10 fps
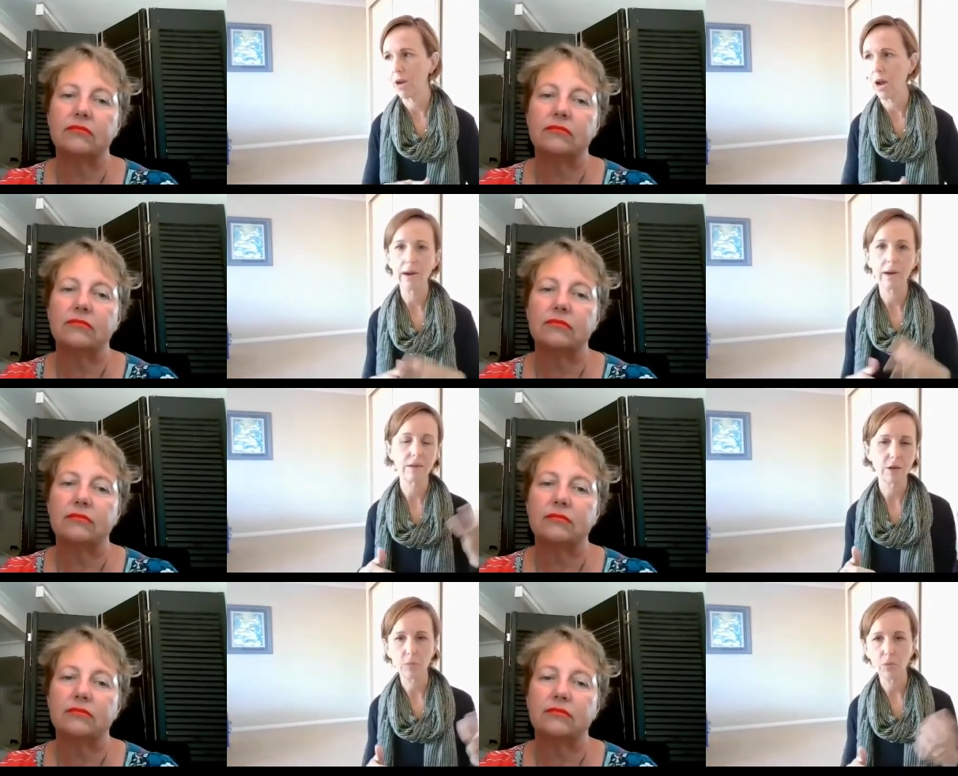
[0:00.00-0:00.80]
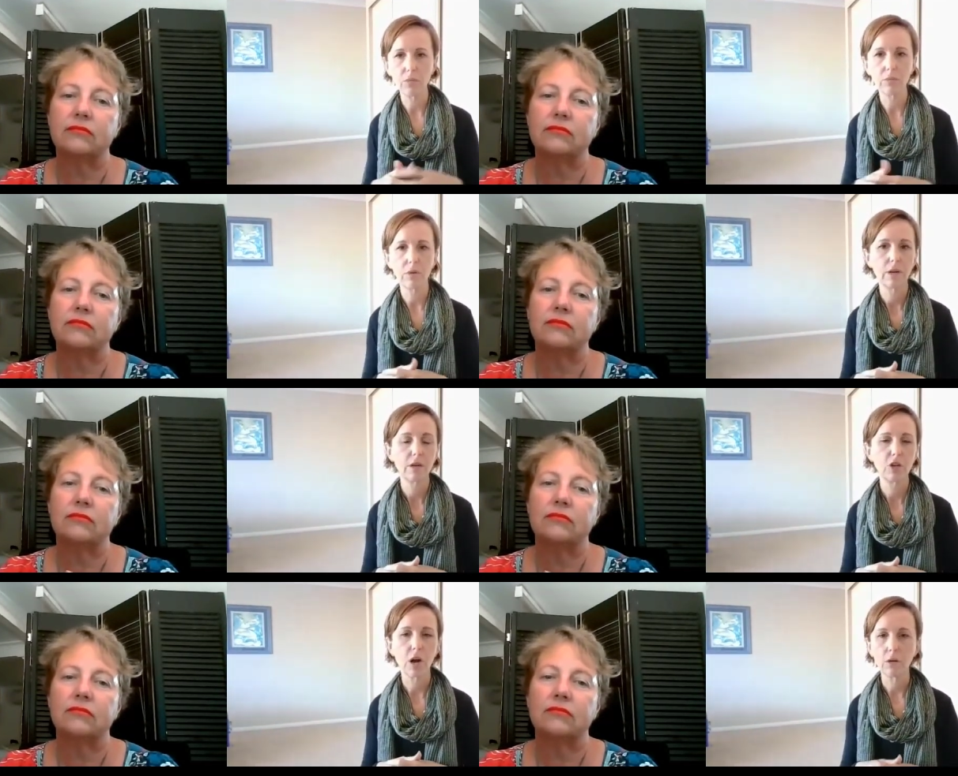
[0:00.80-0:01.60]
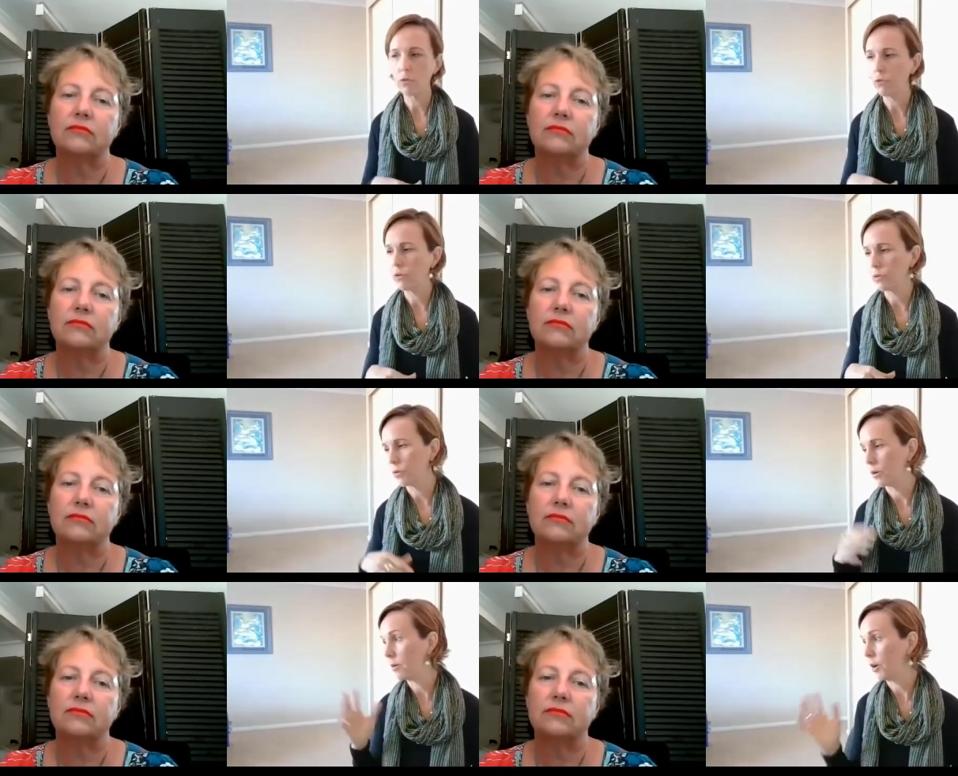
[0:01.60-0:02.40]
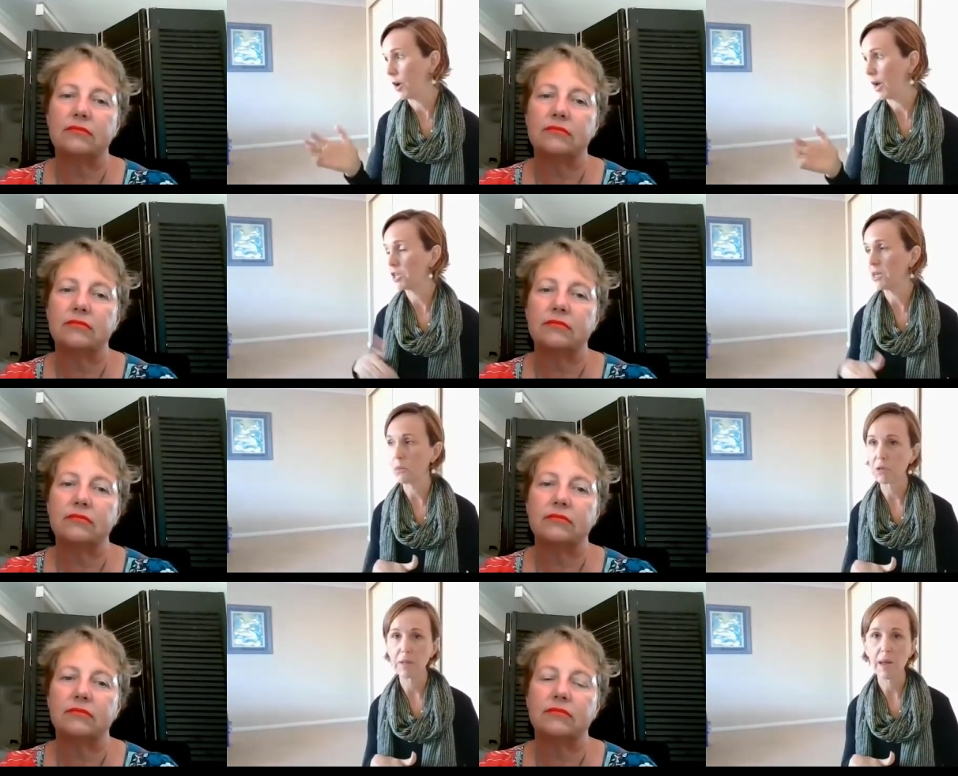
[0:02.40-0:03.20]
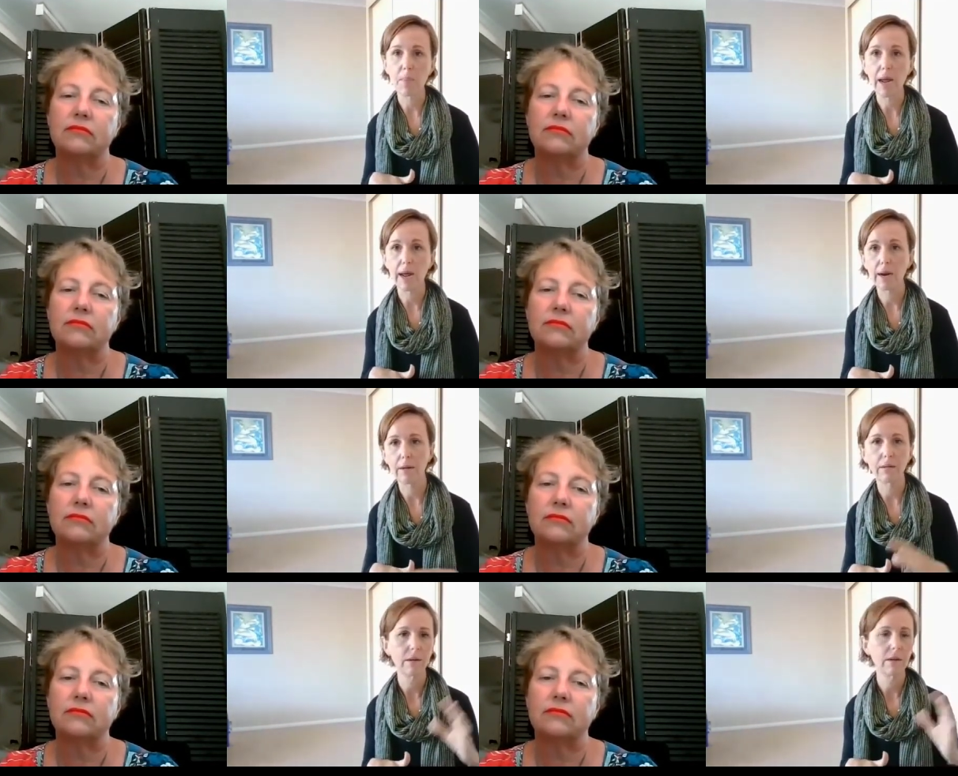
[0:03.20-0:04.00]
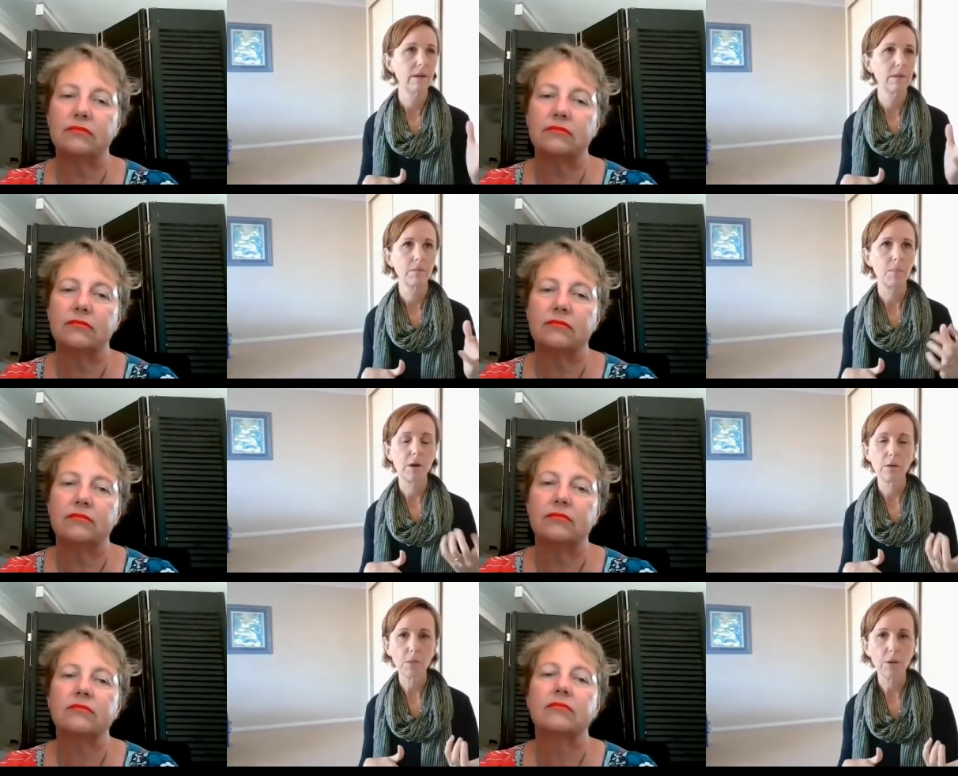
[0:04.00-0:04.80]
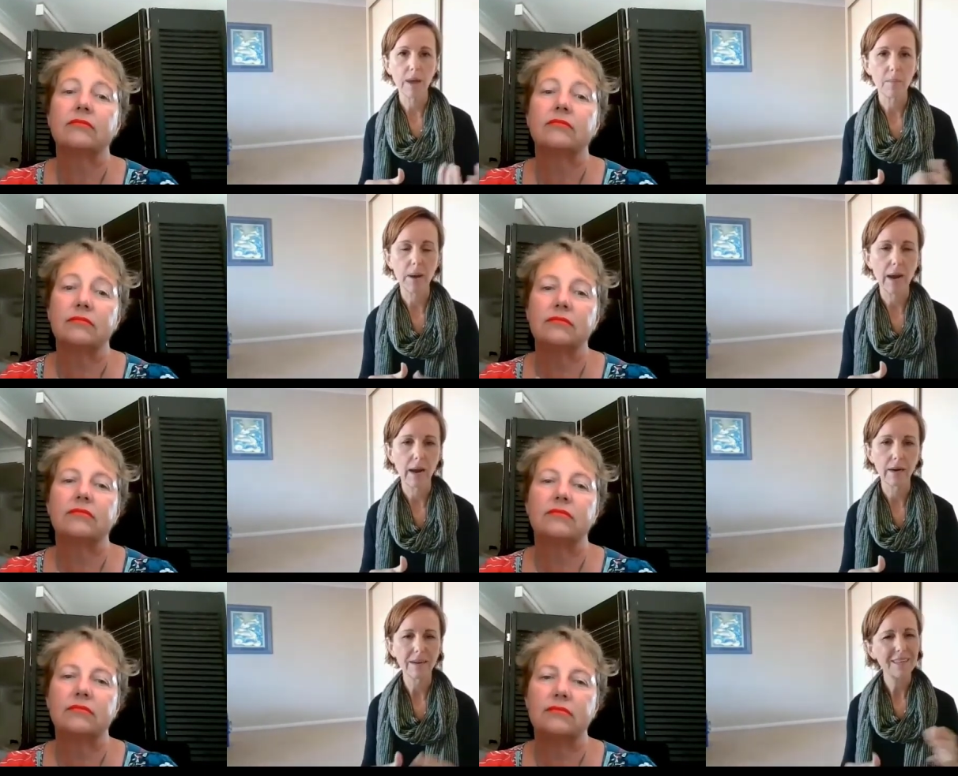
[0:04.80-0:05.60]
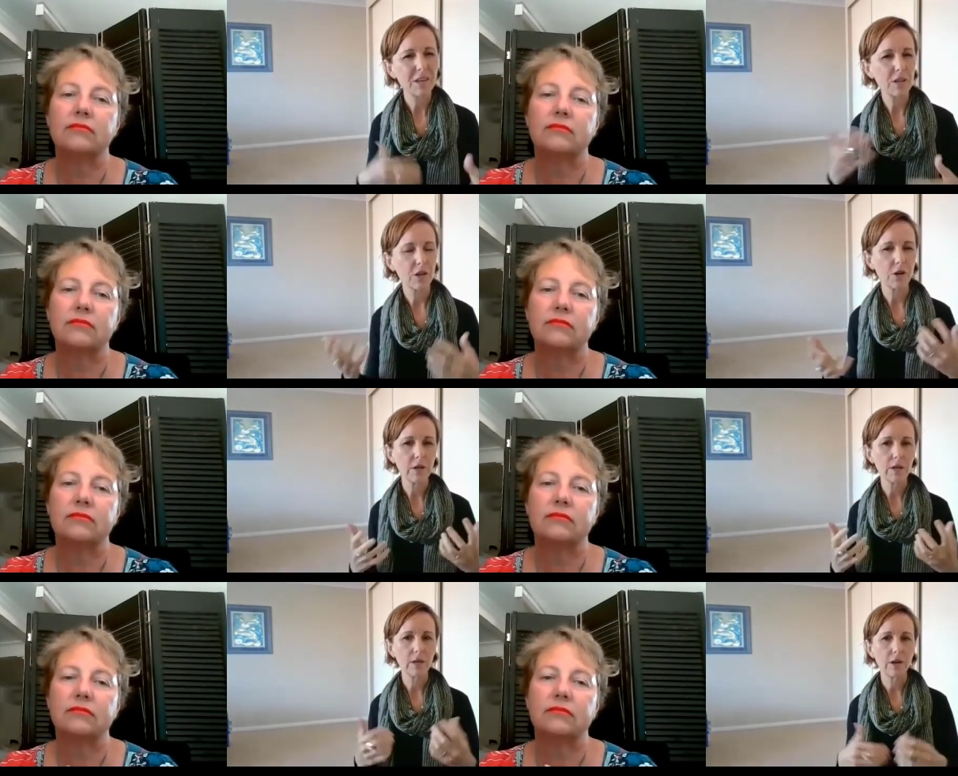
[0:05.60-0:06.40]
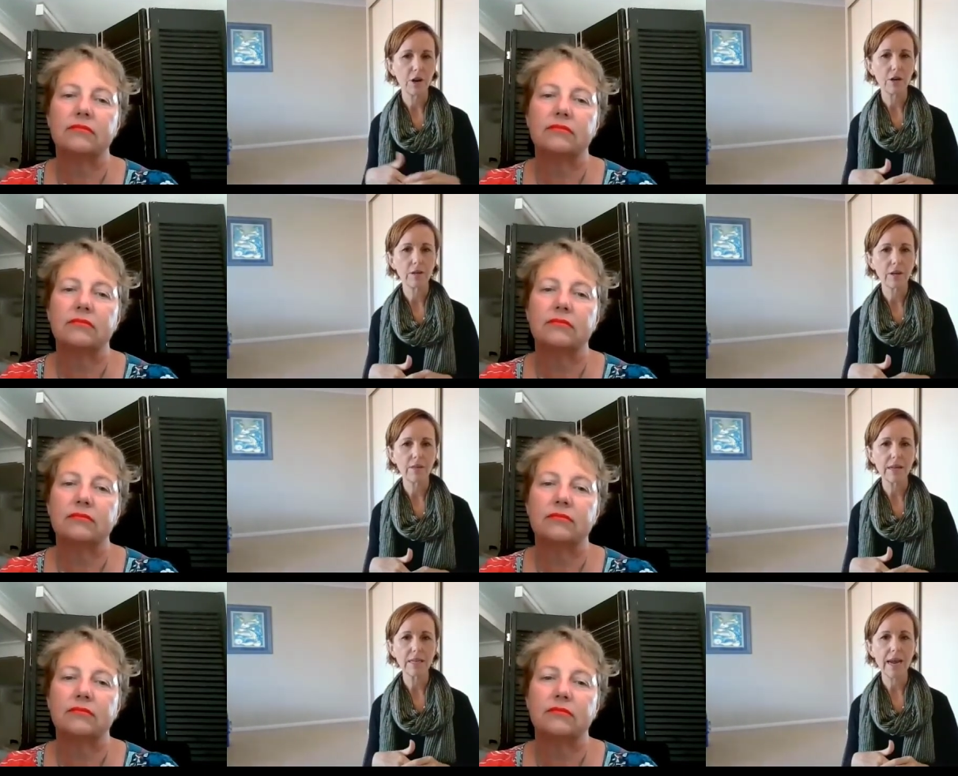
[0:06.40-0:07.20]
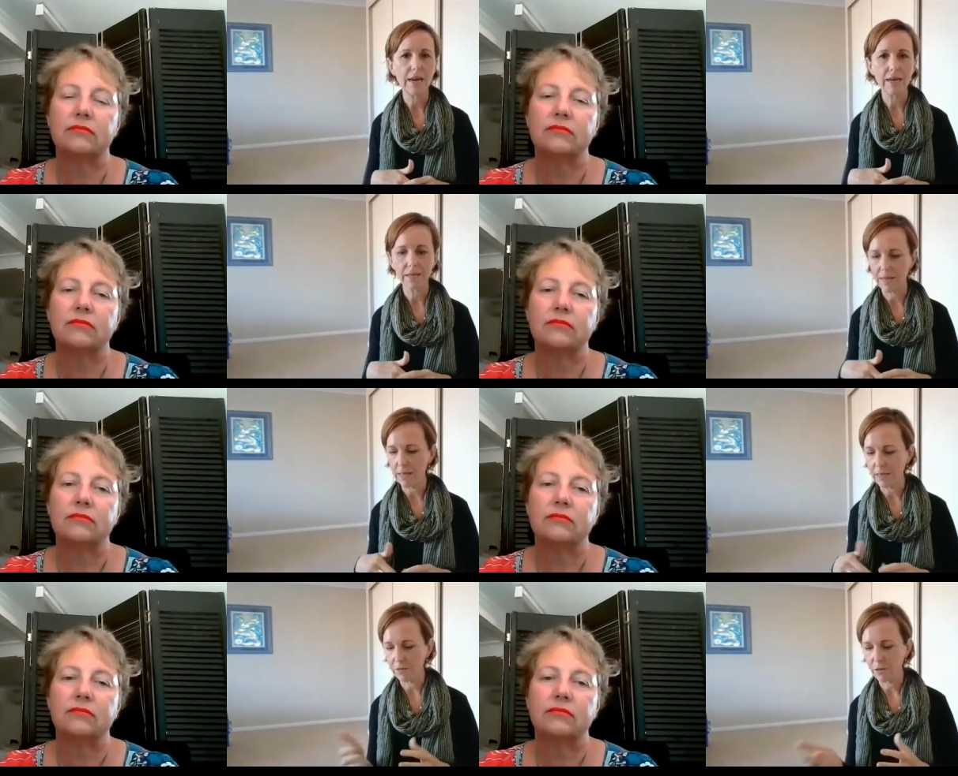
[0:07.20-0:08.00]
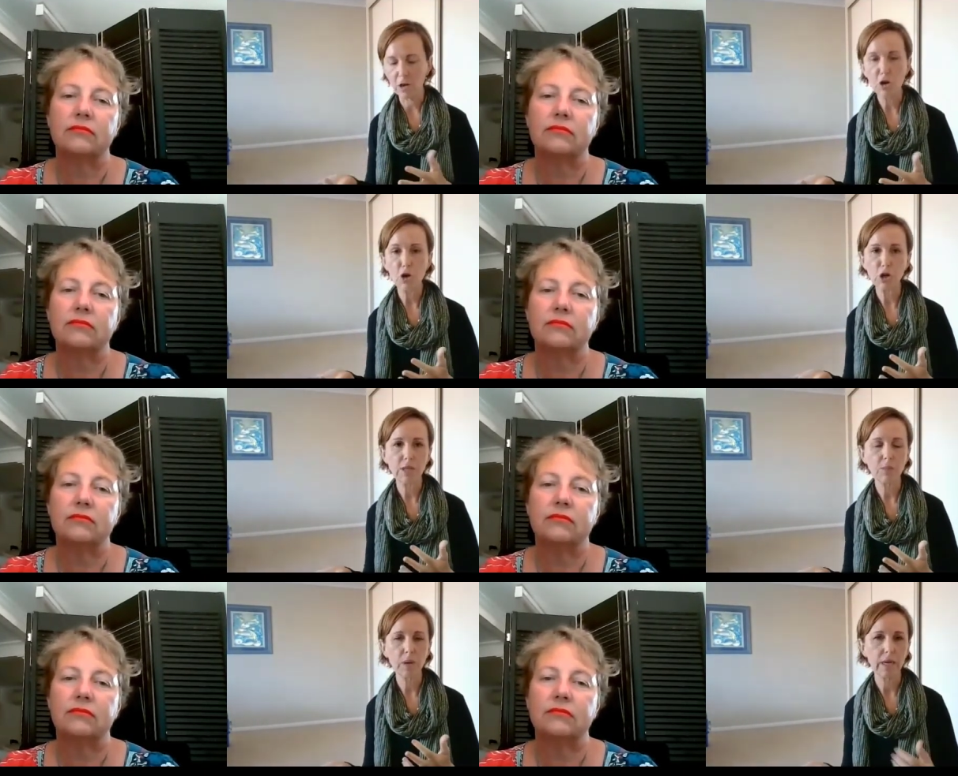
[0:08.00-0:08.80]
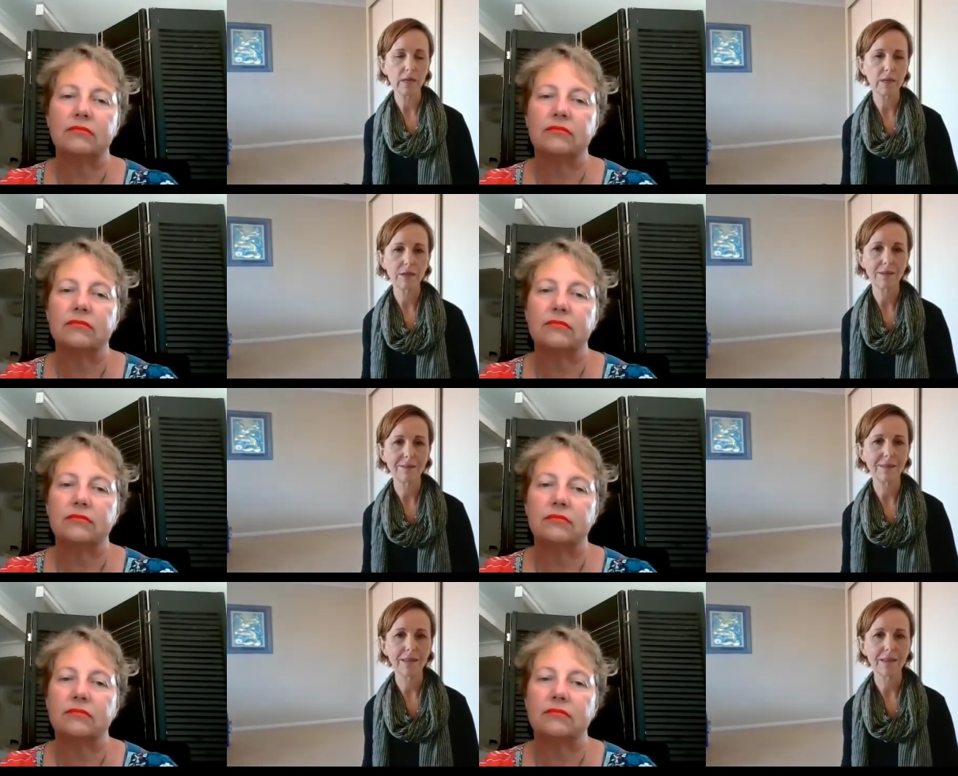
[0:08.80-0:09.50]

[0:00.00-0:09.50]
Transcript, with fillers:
Speaker 1: I had a terrible childhood, or you know, actually it wasn't that bad, and my parents weren't that mm. bad. And so, you know, that's how you can see the difference. No, no sibling is the